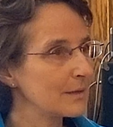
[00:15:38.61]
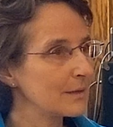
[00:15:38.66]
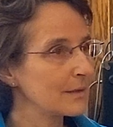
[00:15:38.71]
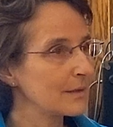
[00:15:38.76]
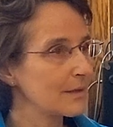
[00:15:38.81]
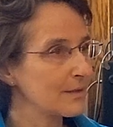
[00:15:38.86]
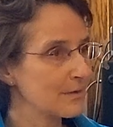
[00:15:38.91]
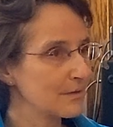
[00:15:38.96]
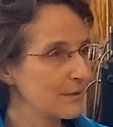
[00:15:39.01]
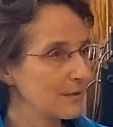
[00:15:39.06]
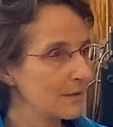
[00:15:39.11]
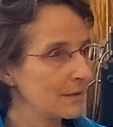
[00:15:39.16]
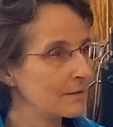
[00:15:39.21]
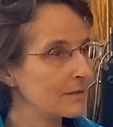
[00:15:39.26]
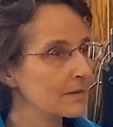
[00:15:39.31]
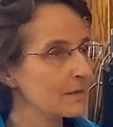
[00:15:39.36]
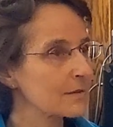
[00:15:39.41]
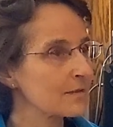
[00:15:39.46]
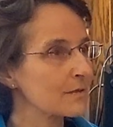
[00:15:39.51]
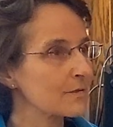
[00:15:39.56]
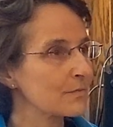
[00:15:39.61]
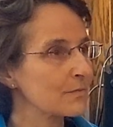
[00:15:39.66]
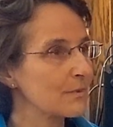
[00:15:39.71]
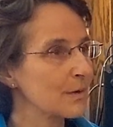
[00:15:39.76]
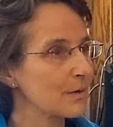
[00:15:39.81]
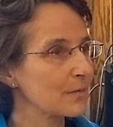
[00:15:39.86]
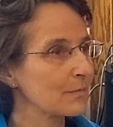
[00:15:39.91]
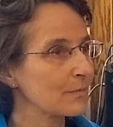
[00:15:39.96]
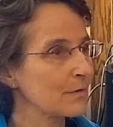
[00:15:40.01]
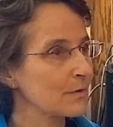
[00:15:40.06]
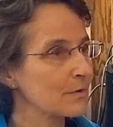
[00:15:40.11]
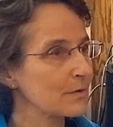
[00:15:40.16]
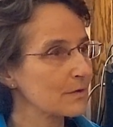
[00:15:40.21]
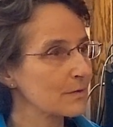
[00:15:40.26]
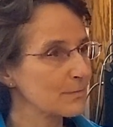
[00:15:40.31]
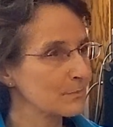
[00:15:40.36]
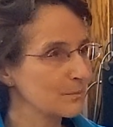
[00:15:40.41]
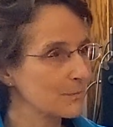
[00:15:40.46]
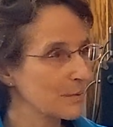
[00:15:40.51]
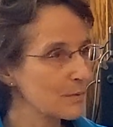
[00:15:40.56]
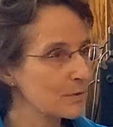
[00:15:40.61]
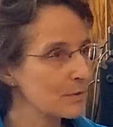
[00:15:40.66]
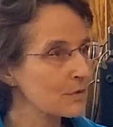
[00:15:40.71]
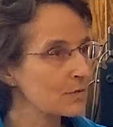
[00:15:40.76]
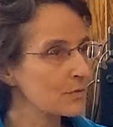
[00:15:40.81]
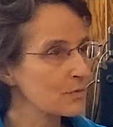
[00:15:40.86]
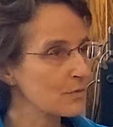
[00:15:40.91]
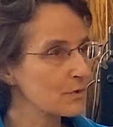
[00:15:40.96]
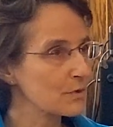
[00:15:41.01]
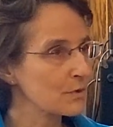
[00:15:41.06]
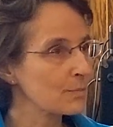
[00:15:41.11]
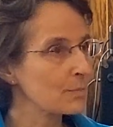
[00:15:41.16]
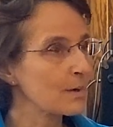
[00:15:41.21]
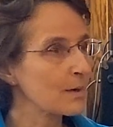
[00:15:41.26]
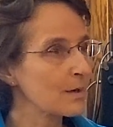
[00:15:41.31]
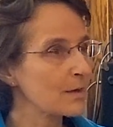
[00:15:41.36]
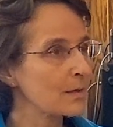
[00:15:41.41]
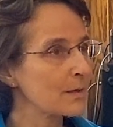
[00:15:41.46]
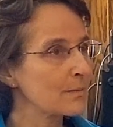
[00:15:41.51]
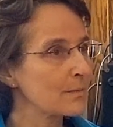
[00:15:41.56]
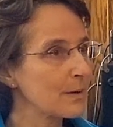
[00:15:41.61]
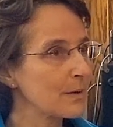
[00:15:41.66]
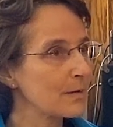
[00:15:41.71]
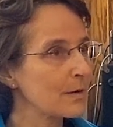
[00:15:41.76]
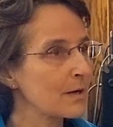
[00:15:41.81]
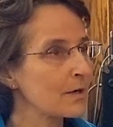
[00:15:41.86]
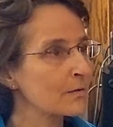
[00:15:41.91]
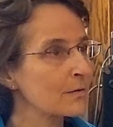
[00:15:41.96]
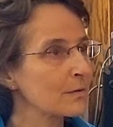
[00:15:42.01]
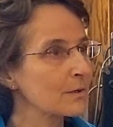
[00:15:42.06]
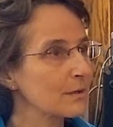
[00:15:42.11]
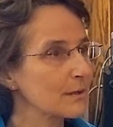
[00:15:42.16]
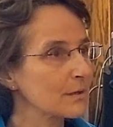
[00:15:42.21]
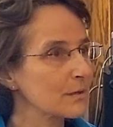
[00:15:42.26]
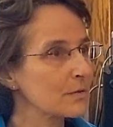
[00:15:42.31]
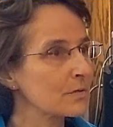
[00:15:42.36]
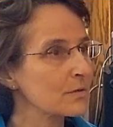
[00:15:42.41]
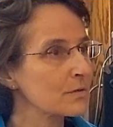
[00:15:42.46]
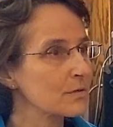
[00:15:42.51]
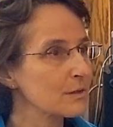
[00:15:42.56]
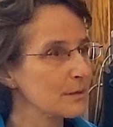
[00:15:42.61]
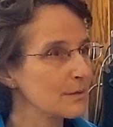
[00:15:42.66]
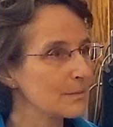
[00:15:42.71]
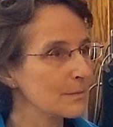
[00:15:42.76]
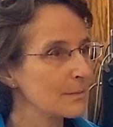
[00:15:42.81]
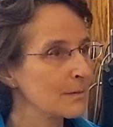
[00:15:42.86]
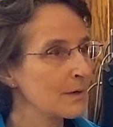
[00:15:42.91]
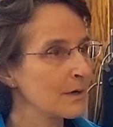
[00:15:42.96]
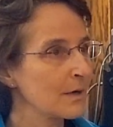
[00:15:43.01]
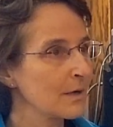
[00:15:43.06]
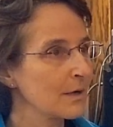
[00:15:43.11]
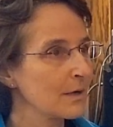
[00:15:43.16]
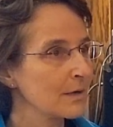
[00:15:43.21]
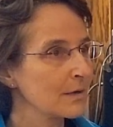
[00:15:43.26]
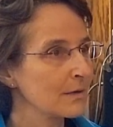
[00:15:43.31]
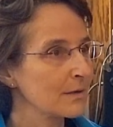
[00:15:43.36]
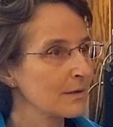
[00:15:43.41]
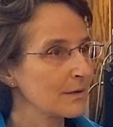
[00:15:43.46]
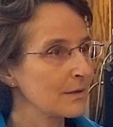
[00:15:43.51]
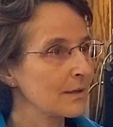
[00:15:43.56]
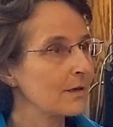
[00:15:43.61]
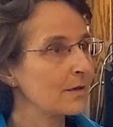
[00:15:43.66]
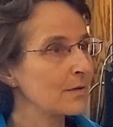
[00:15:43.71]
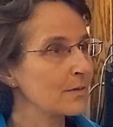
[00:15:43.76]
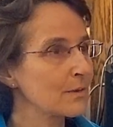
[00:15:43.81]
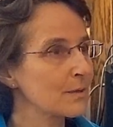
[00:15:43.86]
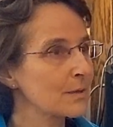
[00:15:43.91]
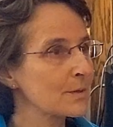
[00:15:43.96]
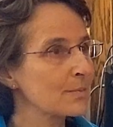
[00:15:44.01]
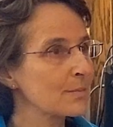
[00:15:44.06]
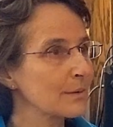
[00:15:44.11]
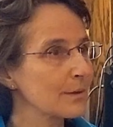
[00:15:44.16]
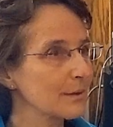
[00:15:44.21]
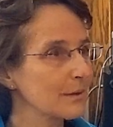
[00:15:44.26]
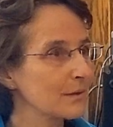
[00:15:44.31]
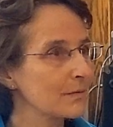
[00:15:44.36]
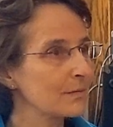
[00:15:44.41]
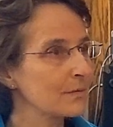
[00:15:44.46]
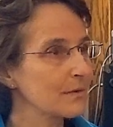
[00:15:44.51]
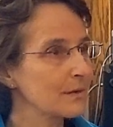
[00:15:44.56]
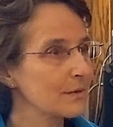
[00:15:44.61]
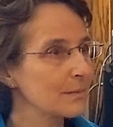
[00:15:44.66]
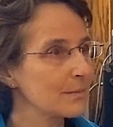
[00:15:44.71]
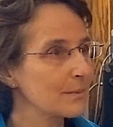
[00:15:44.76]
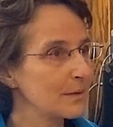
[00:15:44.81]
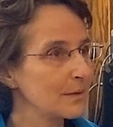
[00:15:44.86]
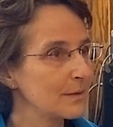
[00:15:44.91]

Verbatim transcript: And I think this is what was the most crucial part about our relationship yeah. that he always believed in me.